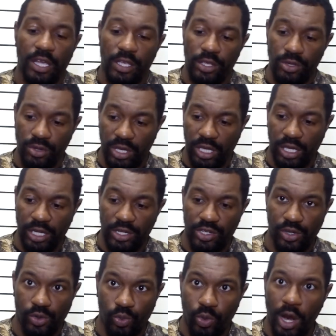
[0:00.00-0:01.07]
You can
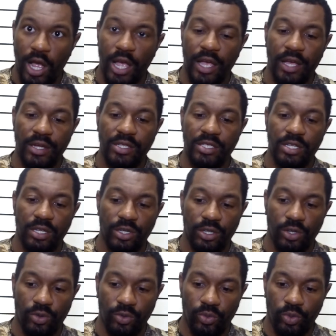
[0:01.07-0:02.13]
get your rods,
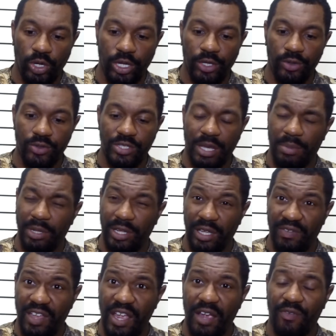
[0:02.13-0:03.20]
your reels. I
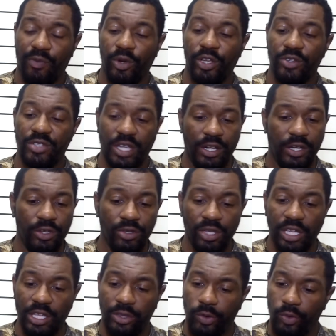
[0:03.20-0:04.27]
believe they have reels. I know you
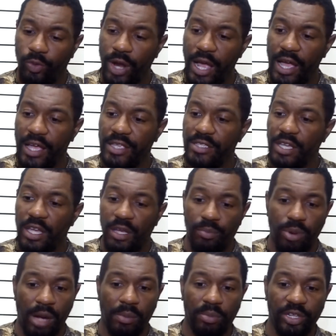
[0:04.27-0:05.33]
can get the rods,
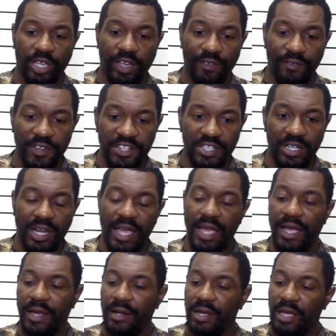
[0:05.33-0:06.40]
probably get fishing
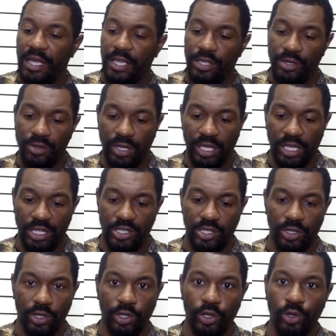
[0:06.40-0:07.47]
line. You can get
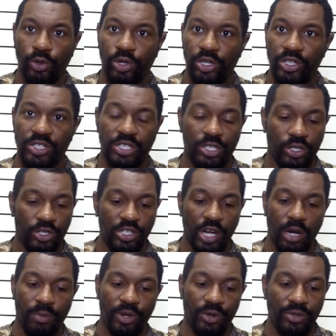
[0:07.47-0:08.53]
your lures, your
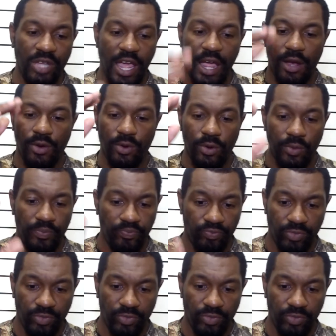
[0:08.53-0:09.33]
terminal tackle.